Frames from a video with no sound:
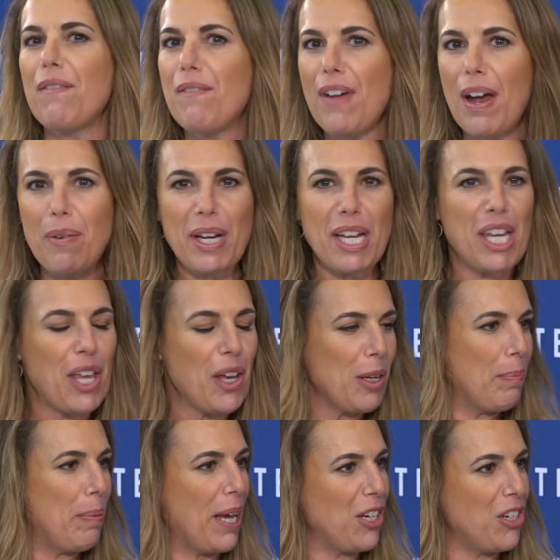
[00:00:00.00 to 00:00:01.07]
very
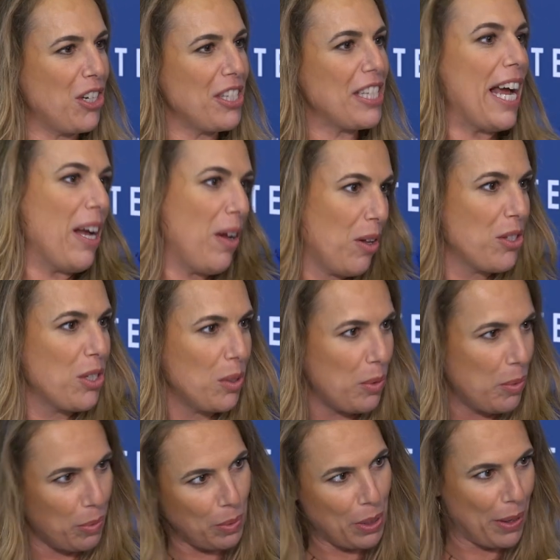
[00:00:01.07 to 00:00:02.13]
good pictures. I also
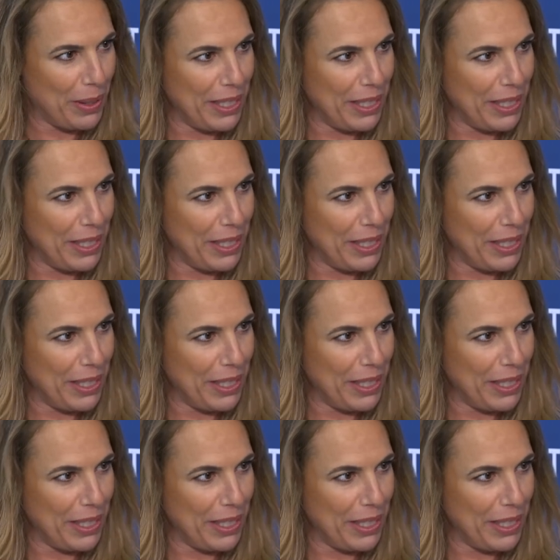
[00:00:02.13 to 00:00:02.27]
wore